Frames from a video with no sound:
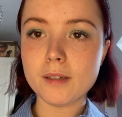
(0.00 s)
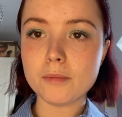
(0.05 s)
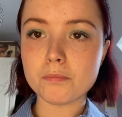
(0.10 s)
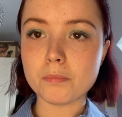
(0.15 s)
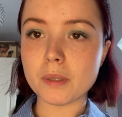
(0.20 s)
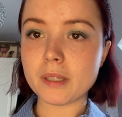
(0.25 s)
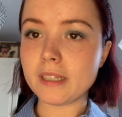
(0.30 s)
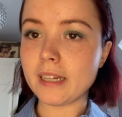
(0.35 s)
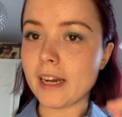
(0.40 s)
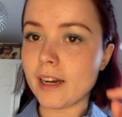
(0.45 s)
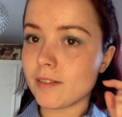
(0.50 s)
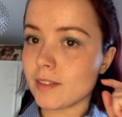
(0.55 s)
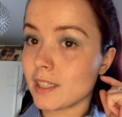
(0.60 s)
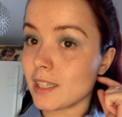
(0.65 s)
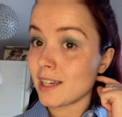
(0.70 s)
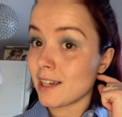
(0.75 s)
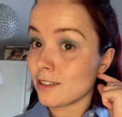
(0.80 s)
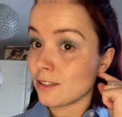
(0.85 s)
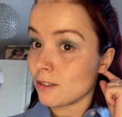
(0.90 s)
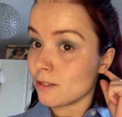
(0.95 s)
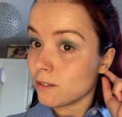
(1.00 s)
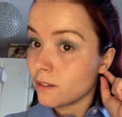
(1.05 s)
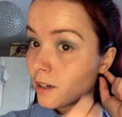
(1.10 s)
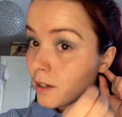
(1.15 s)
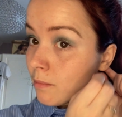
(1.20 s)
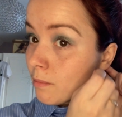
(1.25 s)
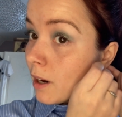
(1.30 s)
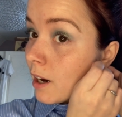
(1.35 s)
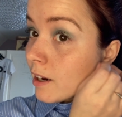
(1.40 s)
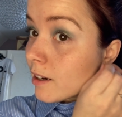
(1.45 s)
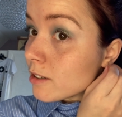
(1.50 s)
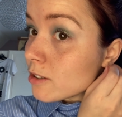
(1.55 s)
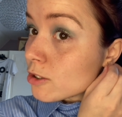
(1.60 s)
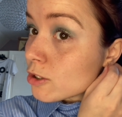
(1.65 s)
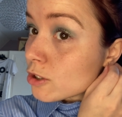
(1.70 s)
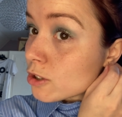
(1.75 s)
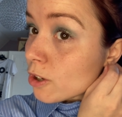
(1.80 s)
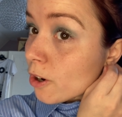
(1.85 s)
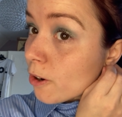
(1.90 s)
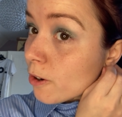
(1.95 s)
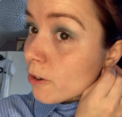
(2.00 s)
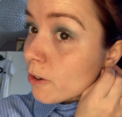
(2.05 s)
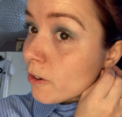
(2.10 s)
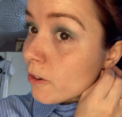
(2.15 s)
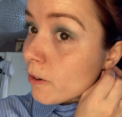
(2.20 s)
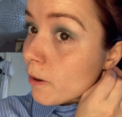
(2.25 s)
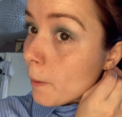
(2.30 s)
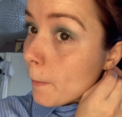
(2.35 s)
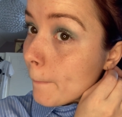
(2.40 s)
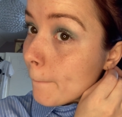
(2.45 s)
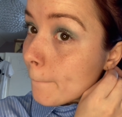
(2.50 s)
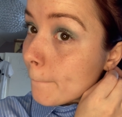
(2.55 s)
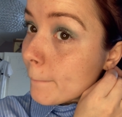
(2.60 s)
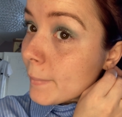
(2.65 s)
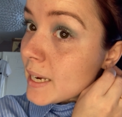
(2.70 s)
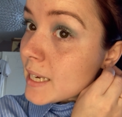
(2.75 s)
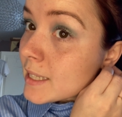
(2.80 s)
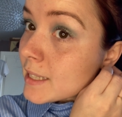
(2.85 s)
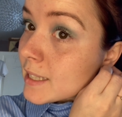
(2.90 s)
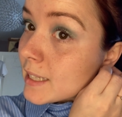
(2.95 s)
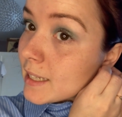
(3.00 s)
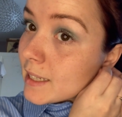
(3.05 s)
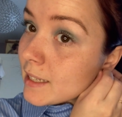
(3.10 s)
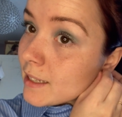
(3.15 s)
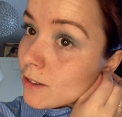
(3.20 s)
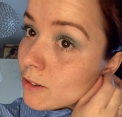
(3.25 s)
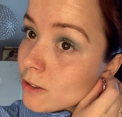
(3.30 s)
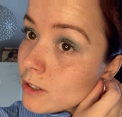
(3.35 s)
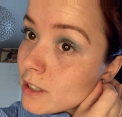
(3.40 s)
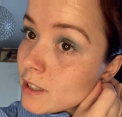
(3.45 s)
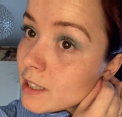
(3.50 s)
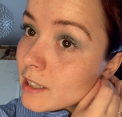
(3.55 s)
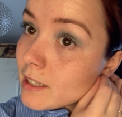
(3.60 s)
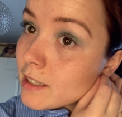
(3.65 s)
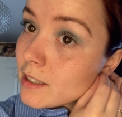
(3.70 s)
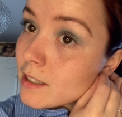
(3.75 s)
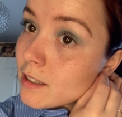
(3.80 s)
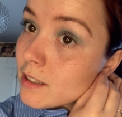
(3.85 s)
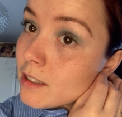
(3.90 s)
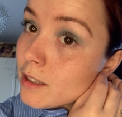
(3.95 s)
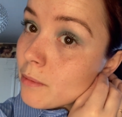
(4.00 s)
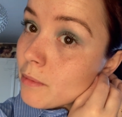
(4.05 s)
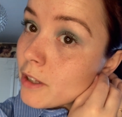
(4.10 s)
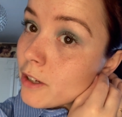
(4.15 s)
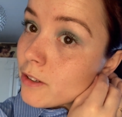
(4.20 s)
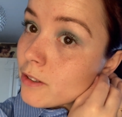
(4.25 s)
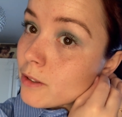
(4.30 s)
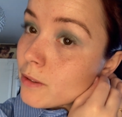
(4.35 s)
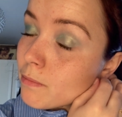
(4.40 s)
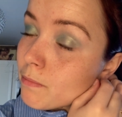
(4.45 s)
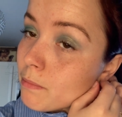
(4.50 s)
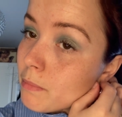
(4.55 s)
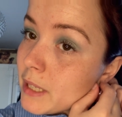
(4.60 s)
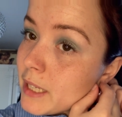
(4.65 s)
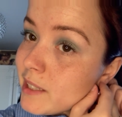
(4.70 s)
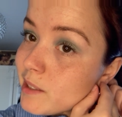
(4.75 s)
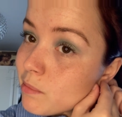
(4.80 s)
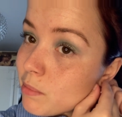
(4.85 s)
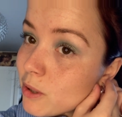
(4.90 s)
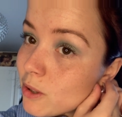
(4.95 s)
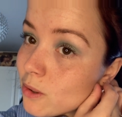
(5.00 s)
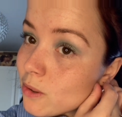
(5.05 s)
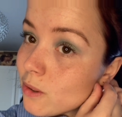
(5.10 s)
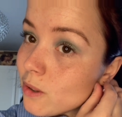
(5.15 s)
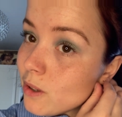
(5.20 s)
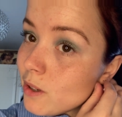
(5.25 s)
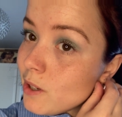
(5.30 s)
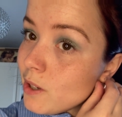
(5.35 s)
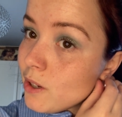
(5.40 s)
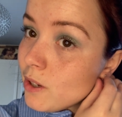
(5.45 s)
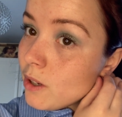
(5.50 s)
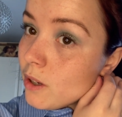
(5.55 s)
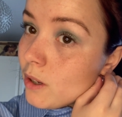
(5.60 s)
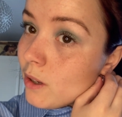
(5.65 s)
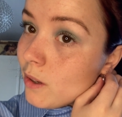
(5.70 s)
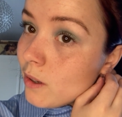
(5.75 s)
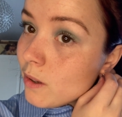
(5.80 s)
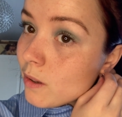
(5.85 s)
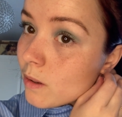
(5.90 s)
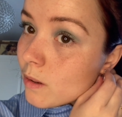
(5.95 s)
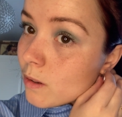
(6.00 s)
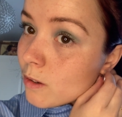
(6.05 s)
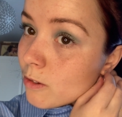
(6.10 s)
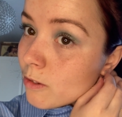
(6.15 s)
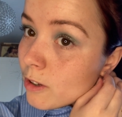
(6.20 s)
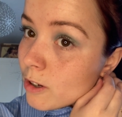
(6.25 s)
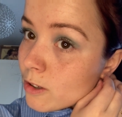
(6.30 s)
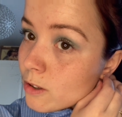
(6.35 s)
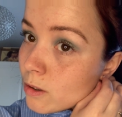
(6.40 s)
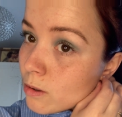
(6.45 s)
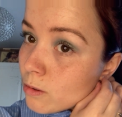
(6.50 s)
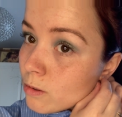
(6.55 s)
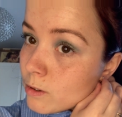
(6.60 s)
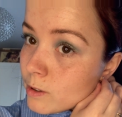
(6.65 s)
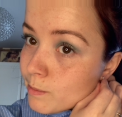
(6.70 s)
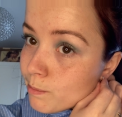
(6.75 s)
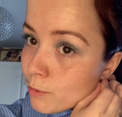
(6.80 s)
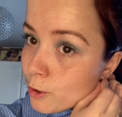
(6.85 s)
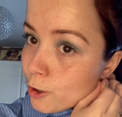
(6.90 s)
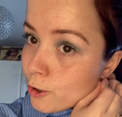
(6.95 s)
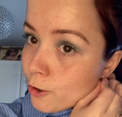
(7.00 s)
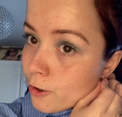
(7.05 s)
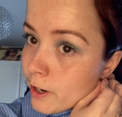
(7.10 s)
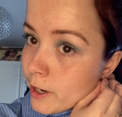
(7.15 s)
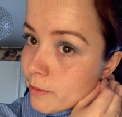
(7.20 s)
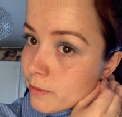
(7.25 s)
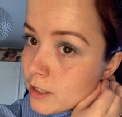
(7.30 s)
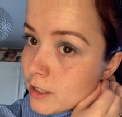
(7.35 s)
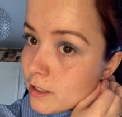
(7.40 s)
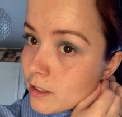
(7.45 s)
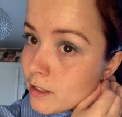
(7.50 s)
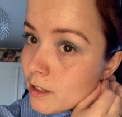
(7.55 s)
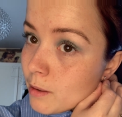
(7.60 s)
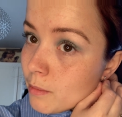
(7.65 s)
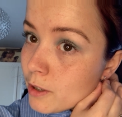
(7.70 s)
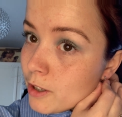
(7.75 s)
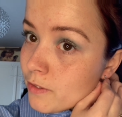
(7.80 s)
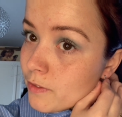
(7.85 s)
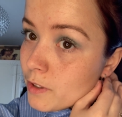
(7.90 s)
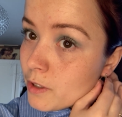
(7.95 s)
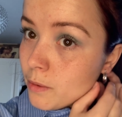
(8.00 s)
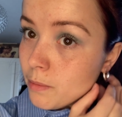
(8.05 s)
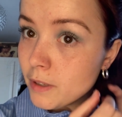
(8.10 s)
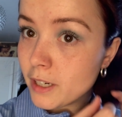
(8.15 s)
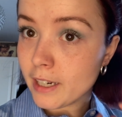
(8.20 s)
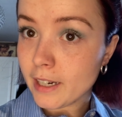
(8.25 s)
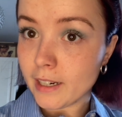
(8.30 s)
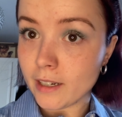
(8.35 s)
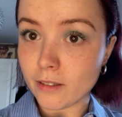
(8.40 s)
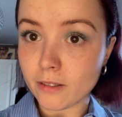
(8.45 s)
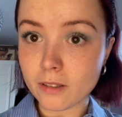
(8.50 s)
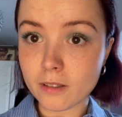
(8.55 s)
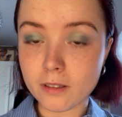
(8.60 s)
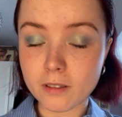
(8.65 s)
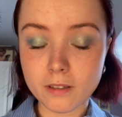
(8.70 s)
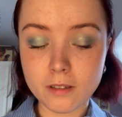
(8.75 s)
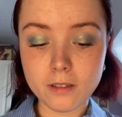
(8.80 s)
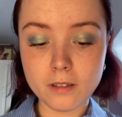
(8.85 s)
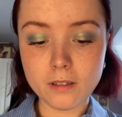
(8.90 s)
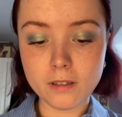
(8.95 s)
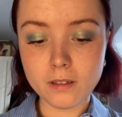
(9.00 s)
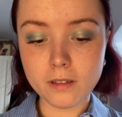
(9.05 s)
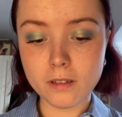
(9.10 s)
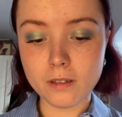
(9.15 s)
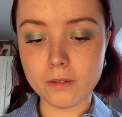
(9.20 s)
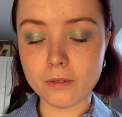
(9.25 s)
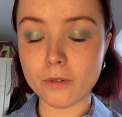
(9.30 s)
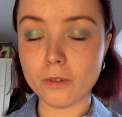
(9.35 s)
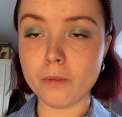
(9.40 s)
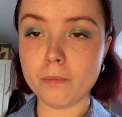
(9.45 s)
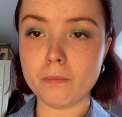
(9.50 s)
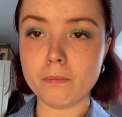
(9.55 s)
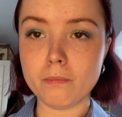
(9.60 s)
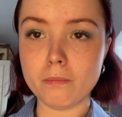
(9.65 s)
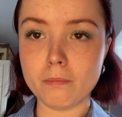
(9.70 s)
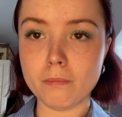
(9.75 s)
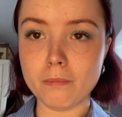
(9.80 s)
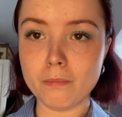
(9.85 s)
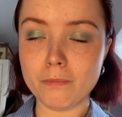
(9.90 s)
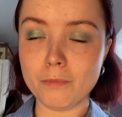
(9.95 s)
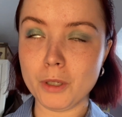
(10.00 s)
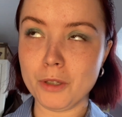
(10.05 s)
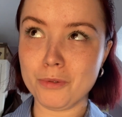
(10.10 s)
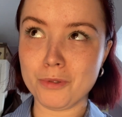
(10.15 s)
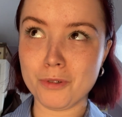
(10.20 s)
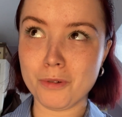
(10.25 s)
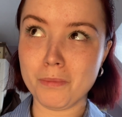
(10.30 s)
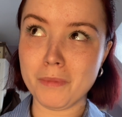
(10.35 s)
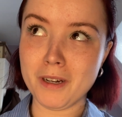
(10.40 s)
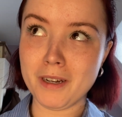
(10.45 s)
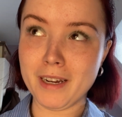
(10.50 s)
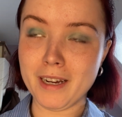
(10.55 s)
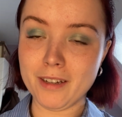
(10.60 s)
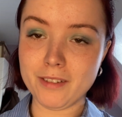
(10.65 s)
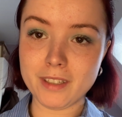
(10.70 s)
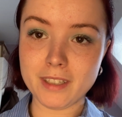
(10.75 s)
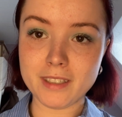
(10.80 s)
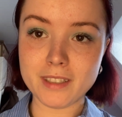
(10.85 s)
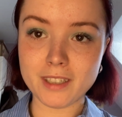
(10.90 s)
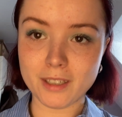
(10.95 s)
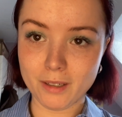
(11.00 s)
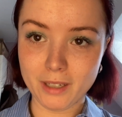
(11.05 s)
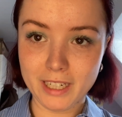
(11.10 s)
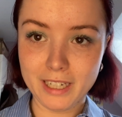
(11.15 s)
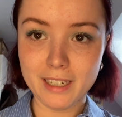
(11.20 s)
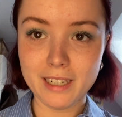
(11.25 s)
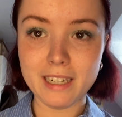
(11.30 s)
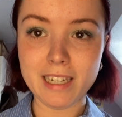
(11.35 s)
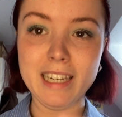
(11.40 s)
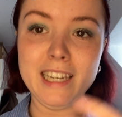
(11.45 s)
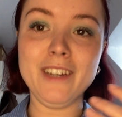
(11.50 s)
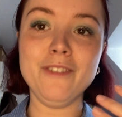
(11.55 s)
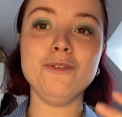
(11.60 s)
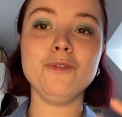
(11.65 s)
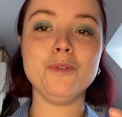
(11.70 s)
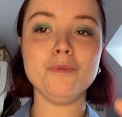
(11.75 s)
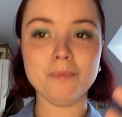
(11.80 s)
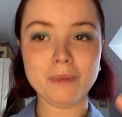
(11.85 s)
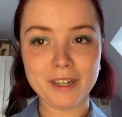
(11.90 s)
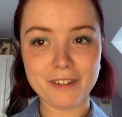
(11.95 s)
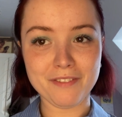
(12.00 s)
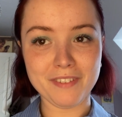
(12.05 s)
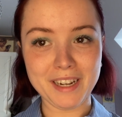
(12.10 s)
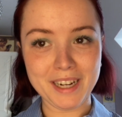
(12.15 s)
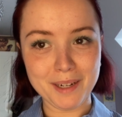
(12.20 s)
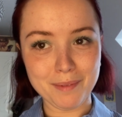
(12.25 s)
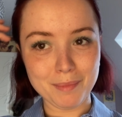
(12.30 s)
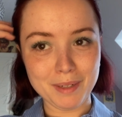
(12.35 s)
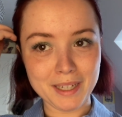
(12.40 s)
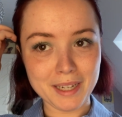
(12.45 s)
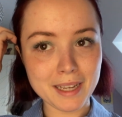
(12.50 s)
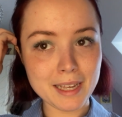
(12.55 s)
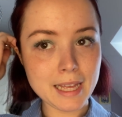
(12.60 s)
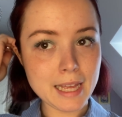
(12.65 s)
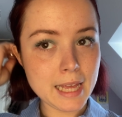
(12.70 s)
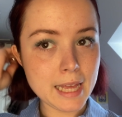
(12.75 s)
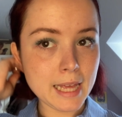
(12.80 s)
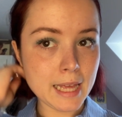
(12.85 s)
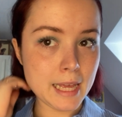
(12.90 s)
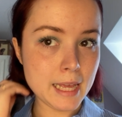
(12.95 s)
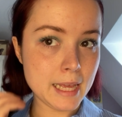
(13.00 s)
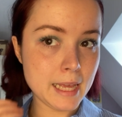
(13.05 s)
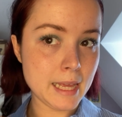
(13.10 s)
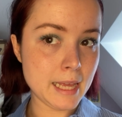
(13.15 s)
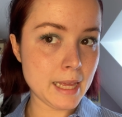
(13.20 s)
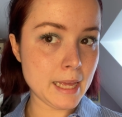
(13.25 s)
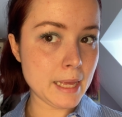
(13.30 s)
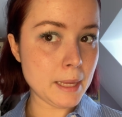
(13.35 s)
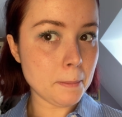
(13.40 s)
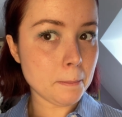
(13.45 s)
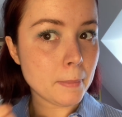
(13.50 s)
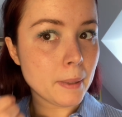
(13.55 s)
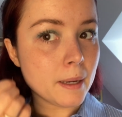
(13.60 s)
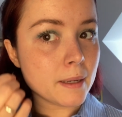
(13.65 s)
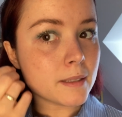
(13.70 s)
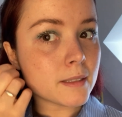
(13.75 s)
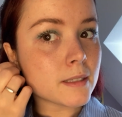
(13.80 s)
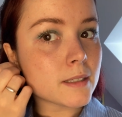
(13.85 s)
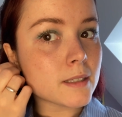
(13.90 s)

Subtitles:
But now as adult, I'm like so messy. Honestly, some of those people of those hoarding programs need to come over to my house. It's not my house. I still live with my family. But